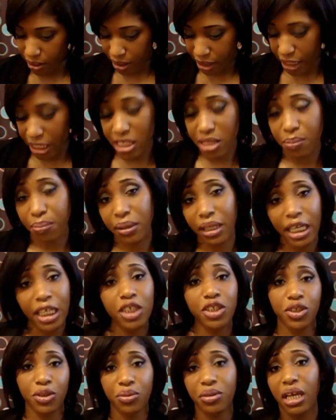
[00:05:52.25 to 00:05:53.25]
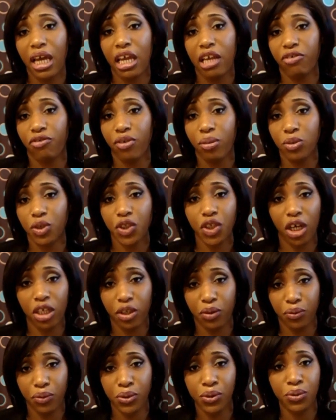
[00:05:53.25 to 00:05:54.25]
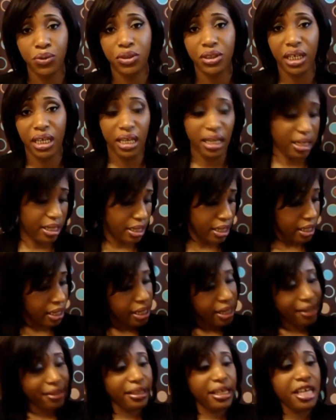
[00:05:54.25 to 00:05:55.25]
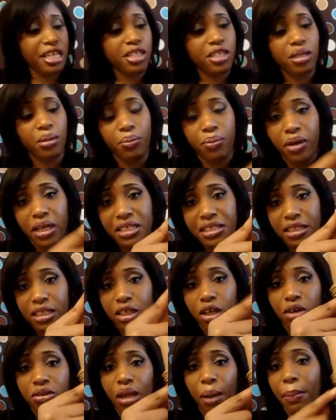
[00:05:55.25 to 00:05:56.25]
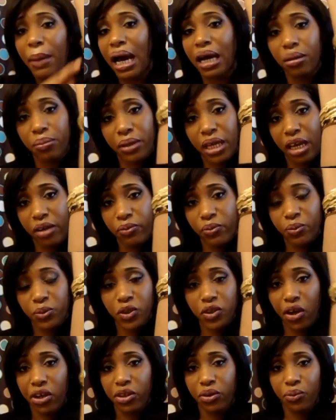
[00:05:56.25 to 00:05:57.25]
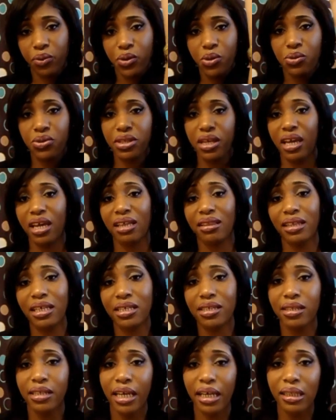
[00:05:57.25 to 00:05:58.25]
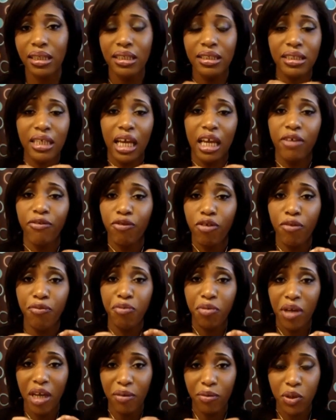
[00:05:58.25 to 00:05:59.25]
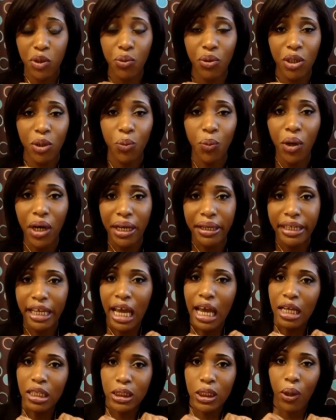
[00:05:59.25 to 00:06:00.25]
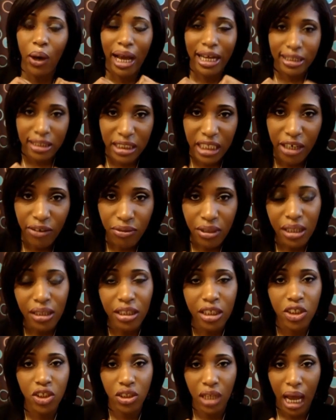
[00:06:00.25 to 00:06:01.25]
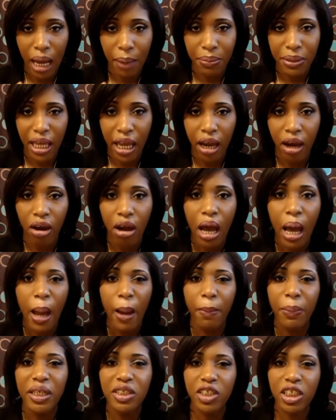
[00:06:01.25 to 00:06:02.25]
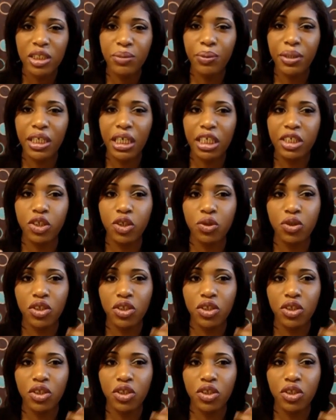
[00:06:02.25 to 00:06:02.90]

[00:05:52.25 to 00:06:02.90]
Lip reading: This blazer came from Charlotte Russe, and this bracelet on the bottom came from Charlotte Russe, and this necklace came from Forever 21. So I definitely shop there, but just because you